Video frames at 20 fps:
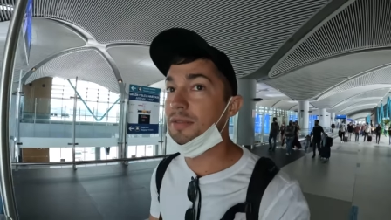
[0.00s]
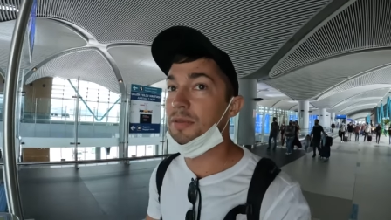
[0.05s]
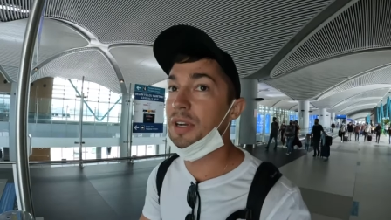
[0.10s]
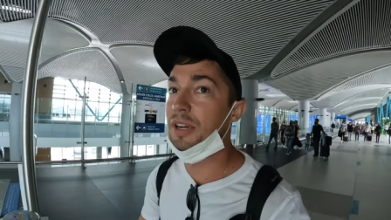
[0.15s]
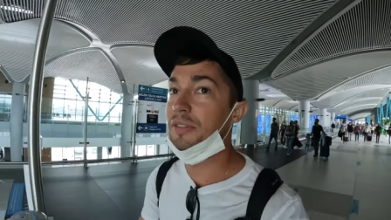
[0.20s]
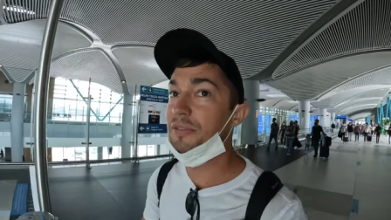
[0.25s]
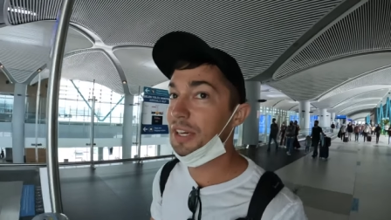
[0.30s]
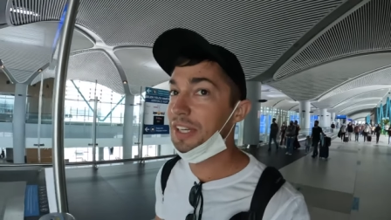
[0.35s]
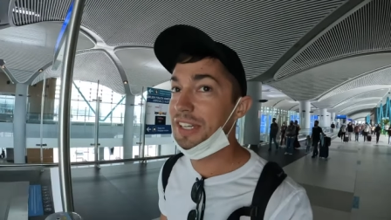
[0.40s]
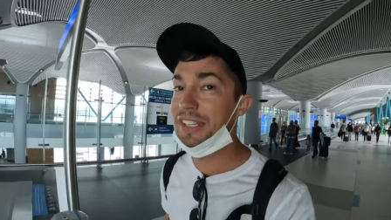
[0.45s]

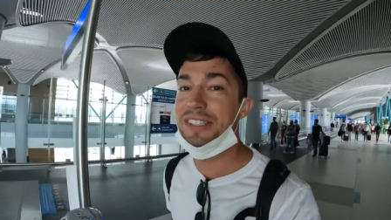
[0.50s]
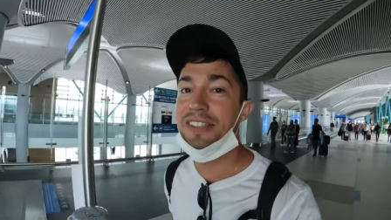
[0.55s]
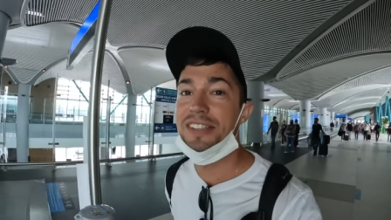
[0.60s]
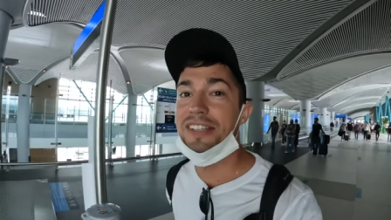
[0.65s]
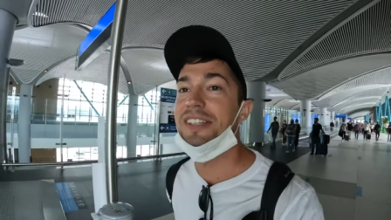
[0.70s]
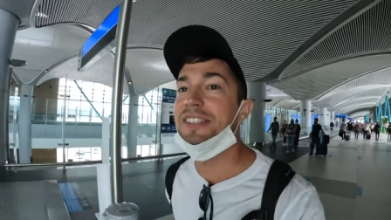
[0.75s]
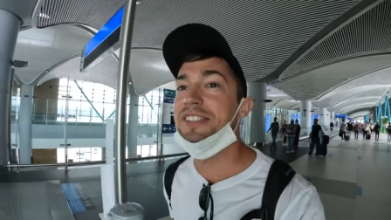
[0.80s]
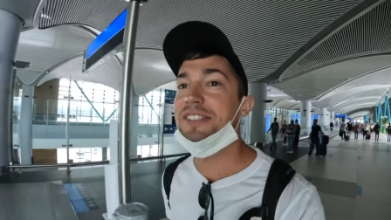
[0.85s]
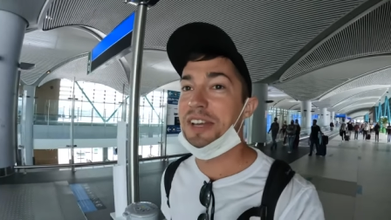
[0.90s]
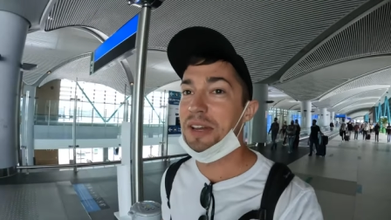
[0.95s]
whenever I get to
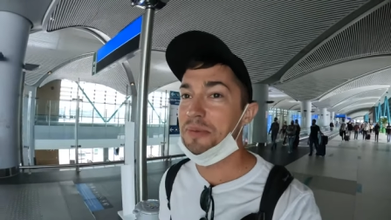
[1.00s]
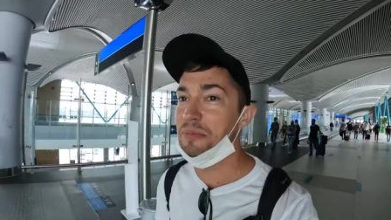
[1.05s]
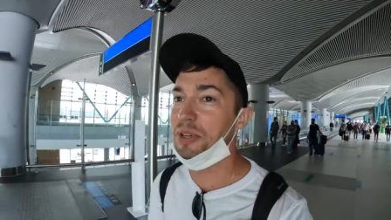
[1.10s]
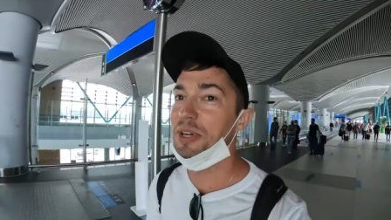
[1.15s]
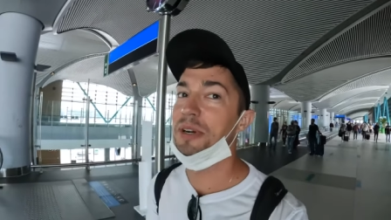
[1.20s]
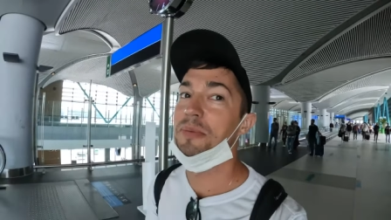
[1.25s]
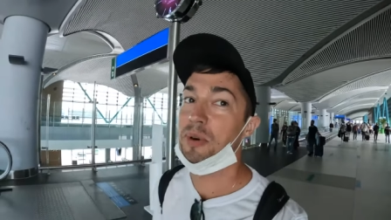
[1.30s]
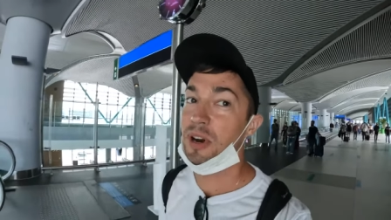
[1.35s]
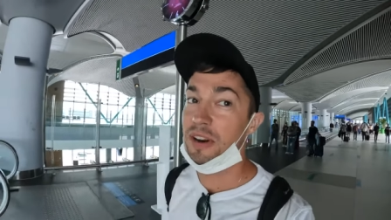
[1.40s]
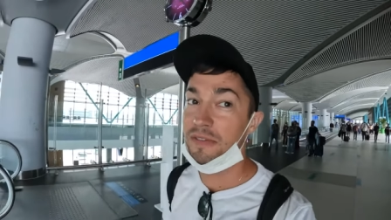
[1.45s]
the
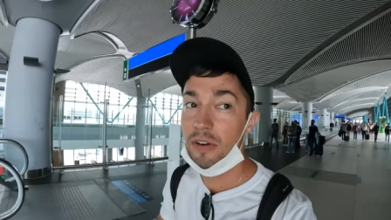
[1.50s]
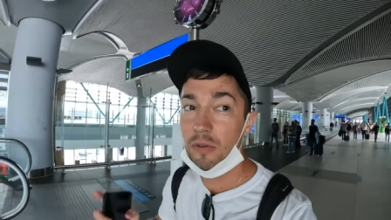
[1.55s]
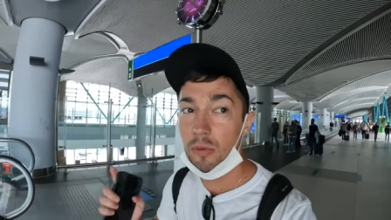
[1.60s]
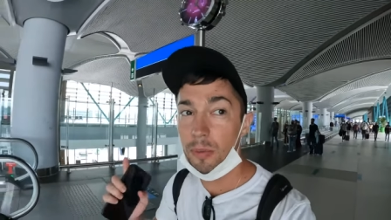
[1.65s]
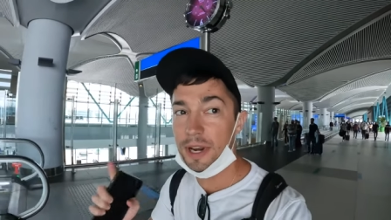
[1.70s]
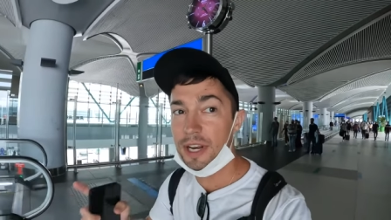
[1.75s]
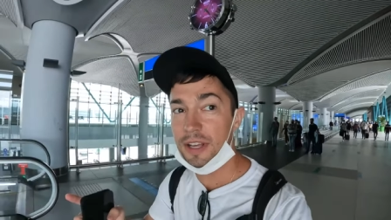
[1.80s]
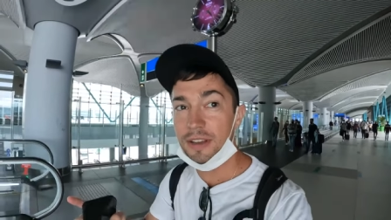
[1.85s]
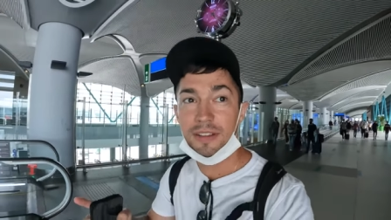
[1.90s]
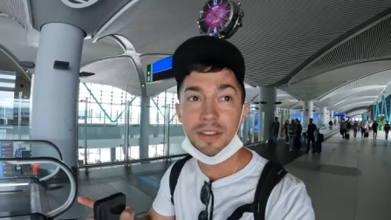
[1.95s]
Istanbul airport, I've never
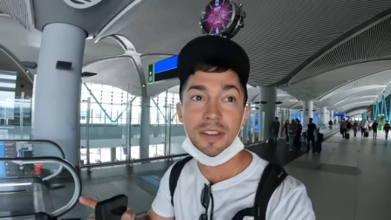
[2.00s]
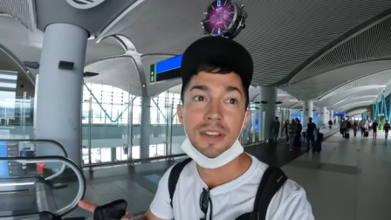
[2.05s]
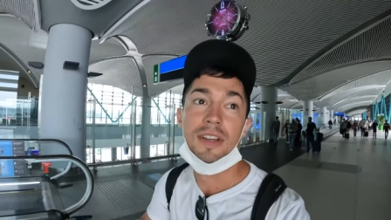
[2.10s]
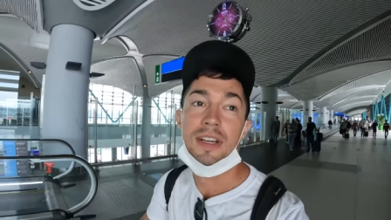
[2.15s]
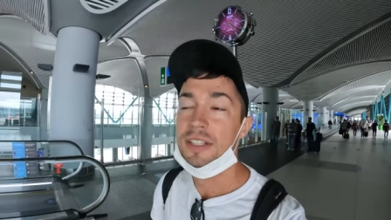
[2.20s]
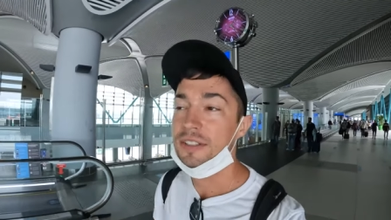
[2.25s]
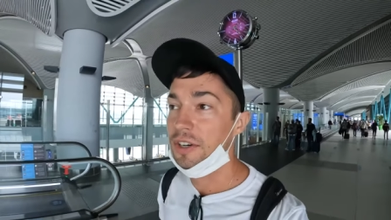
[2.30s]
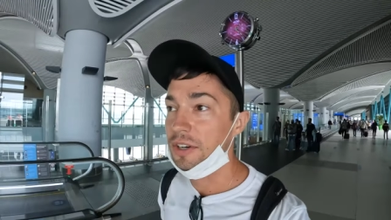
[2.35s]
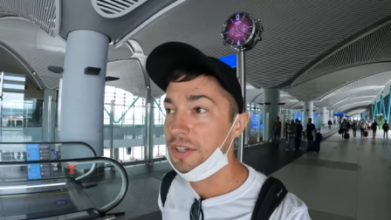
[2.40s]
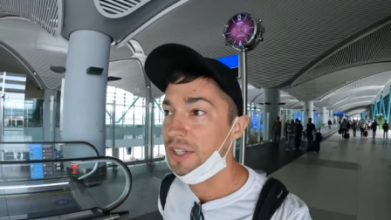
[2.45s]
been to
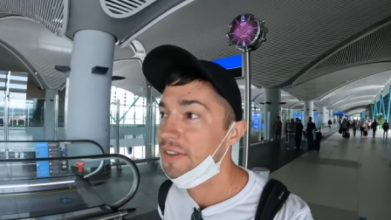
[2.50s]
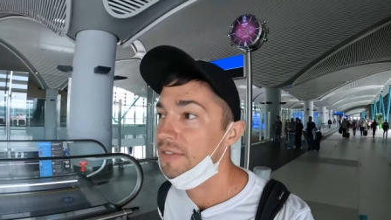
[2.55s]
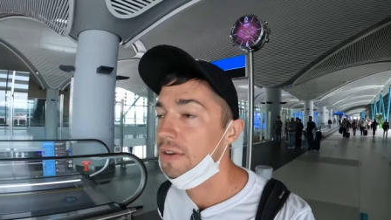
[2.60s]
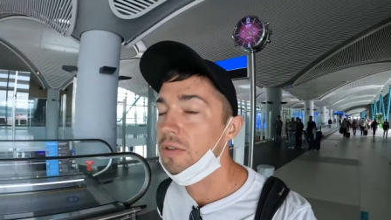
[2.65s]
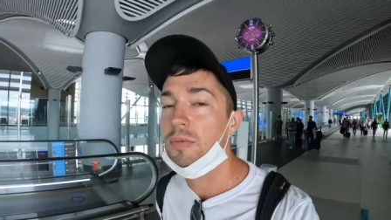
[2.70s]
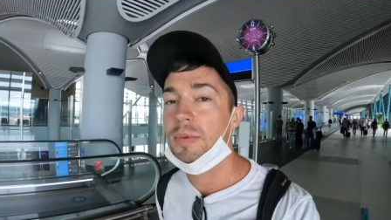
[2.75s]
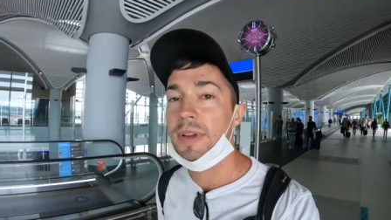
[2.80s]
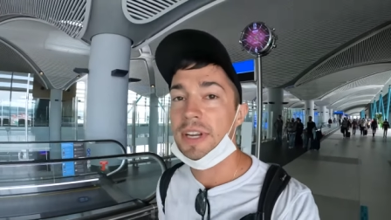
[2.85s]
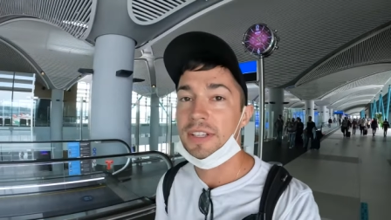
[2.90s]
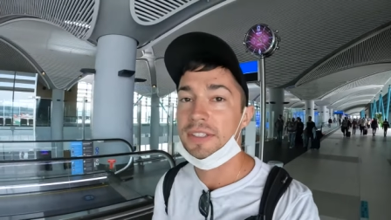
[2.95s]
Turkey, I've
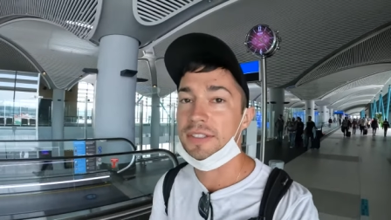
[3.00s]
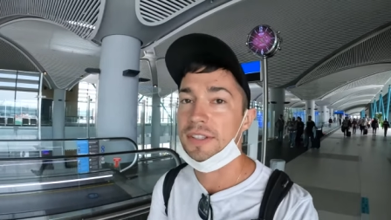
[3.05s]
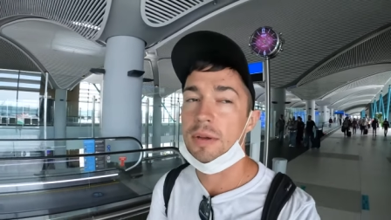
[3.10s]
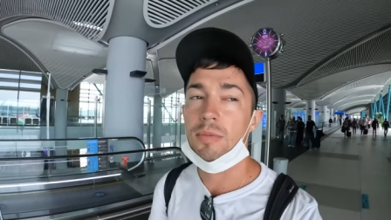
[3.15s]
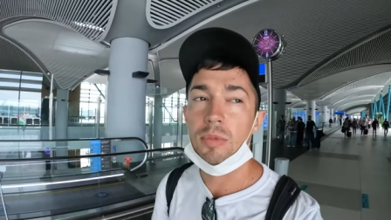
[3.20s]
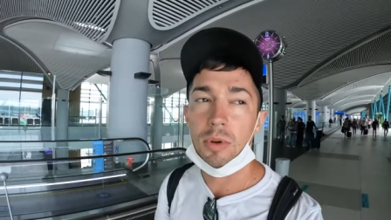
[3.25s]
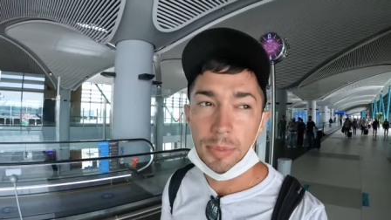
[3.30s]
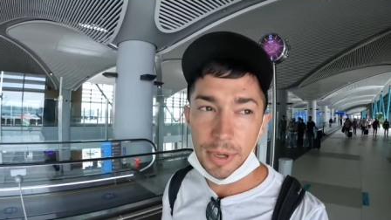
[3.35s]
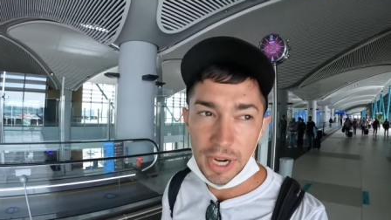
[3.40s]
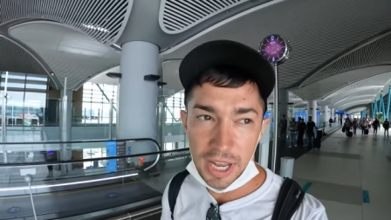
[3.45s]
never been to
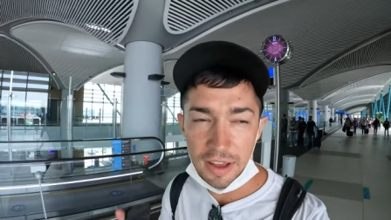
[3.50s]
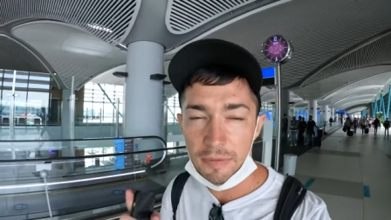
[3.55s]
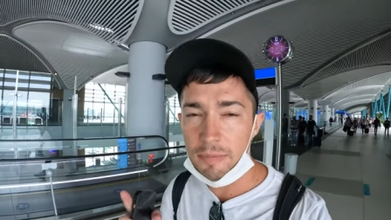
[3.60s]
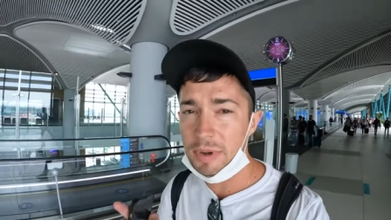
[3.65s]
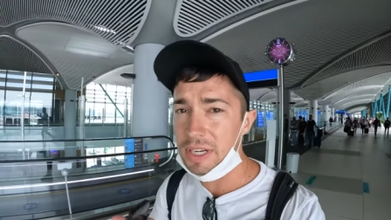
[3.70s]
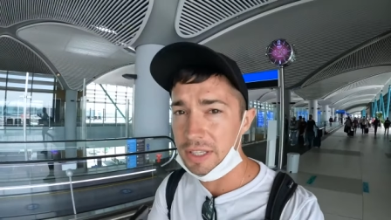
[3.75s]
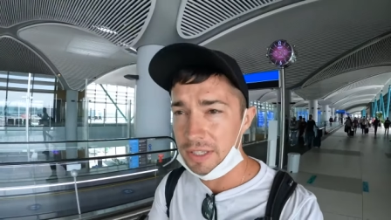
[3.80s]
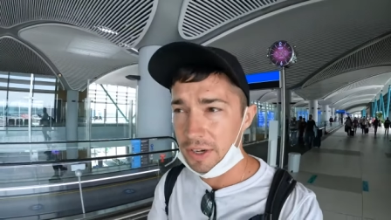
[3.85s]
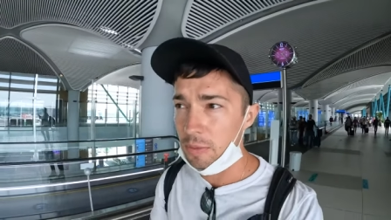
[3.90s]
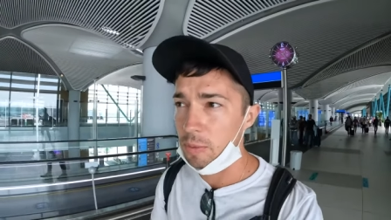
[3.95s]
Istanbul, but I have
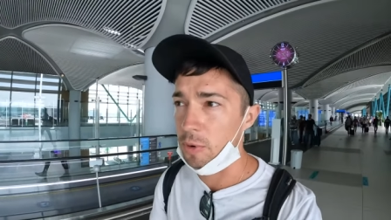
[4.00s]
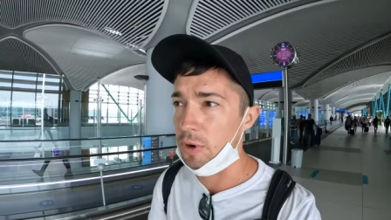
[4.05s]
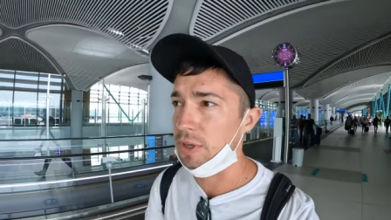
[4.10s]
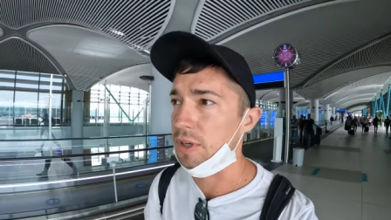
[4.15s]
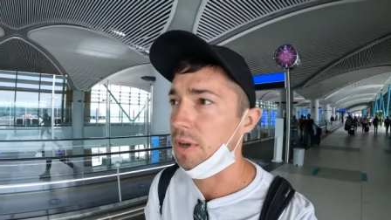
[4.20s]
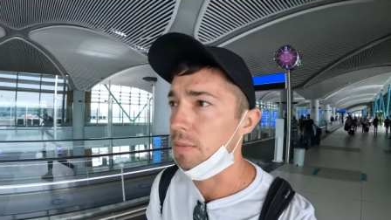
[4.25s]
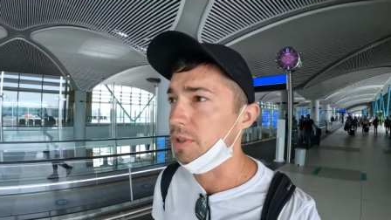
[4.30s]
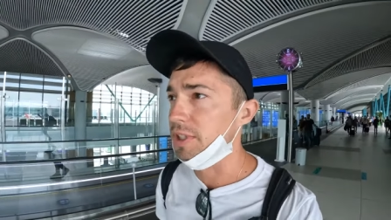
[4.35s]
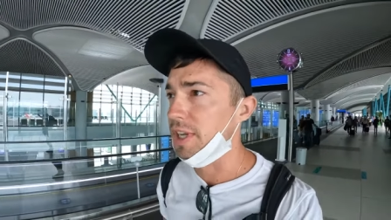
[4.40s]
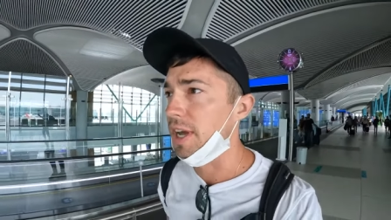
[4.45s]
been to the airport a
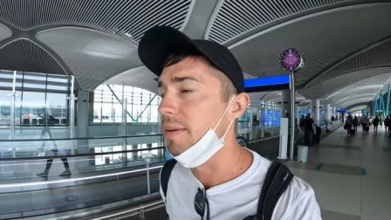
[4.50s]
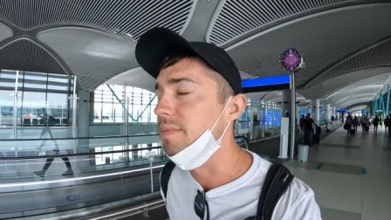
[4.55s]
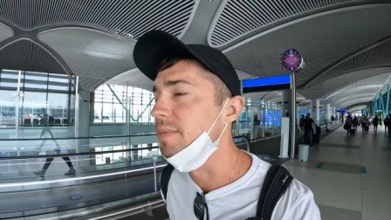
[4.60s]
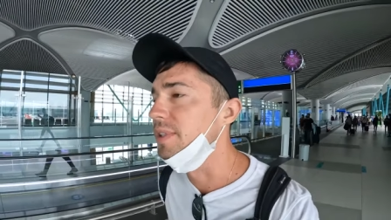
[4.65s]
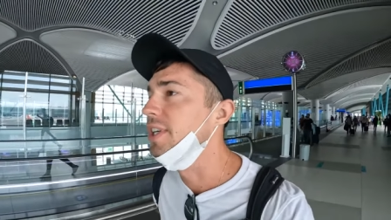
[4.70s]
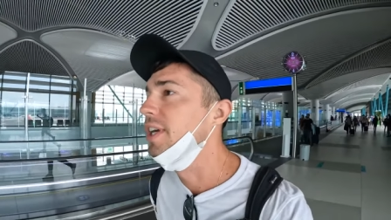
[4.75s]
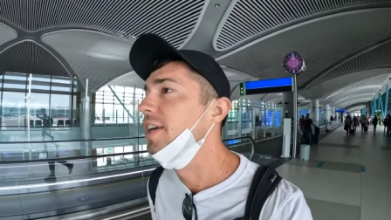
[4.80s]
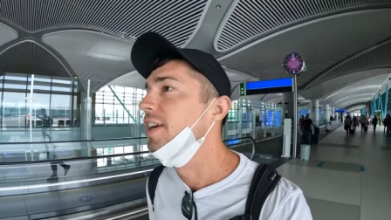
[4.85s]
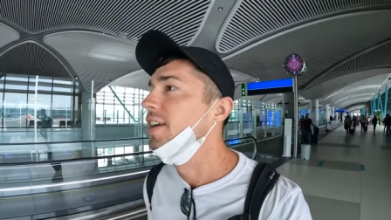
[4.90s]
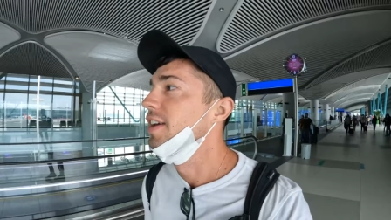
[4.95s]
couple times,